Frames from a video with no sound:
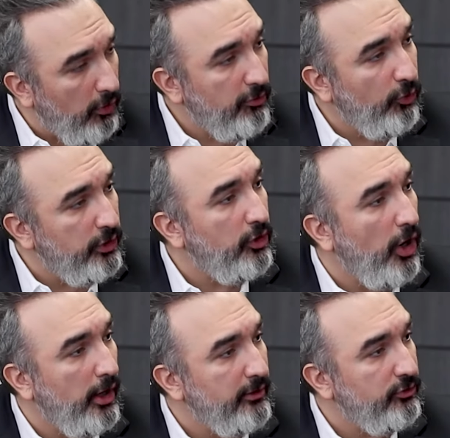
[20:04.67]
For the
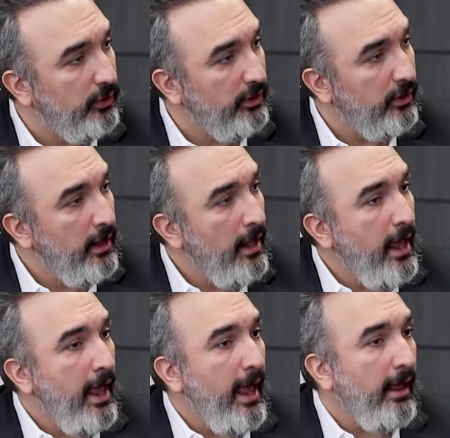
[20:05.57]
garden suite.
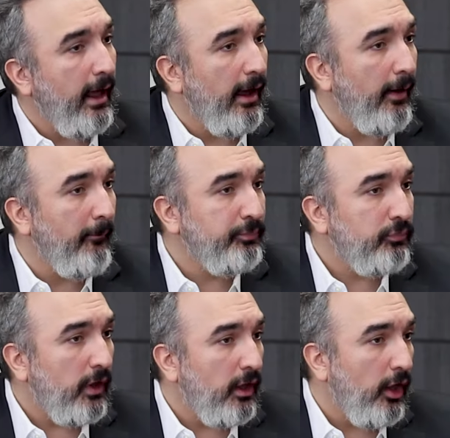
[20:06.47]

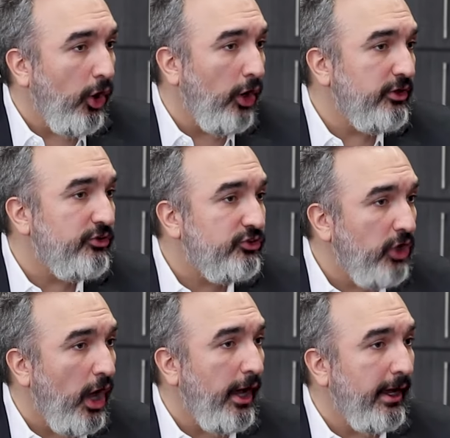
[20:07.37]
On the
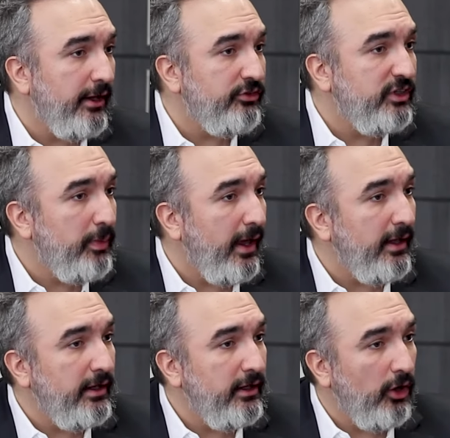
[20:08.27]
sides,
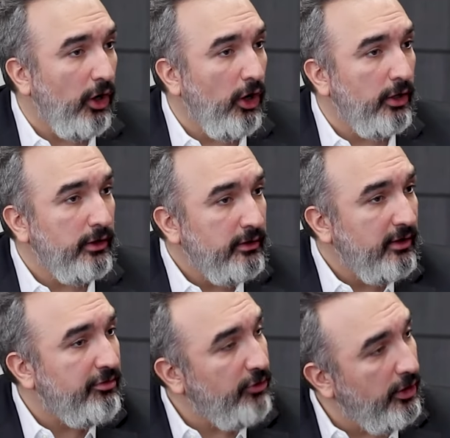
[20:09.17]
depending on the
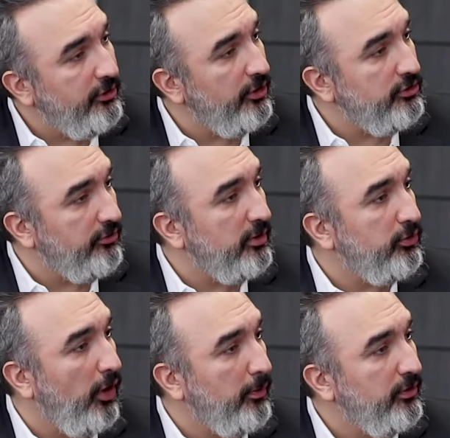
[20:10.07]
frontage of the
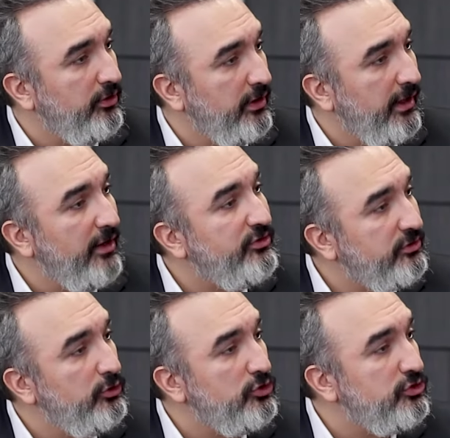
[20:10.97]
property, it's
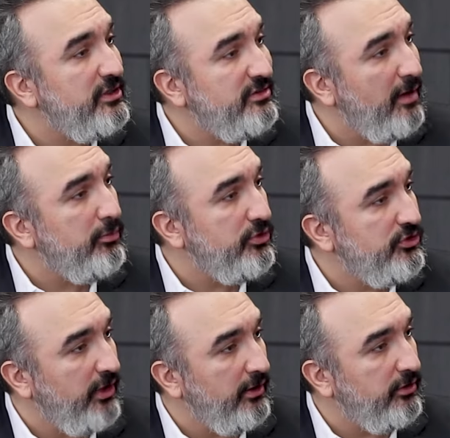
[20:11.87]
usually
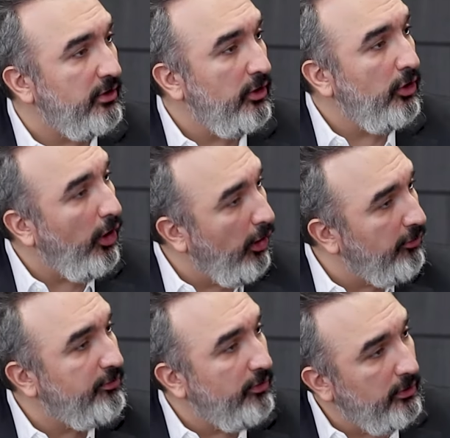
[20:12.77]
10%
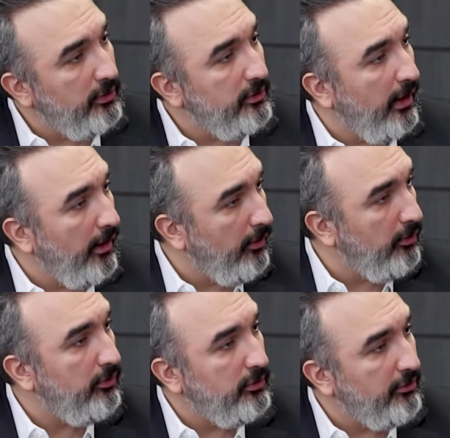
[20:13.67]
of the
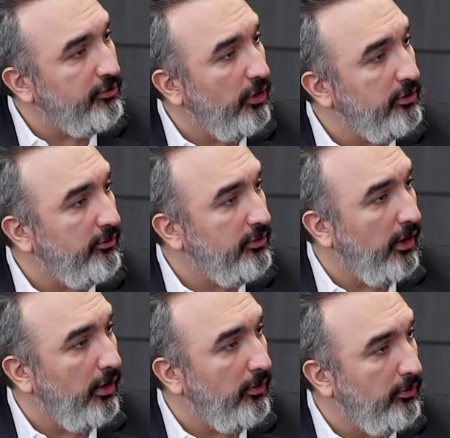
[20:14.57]
front of
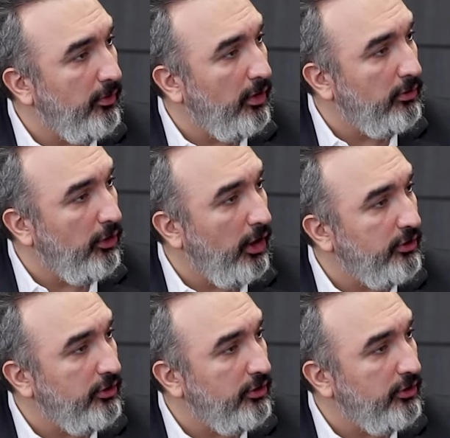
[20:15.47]
the lot.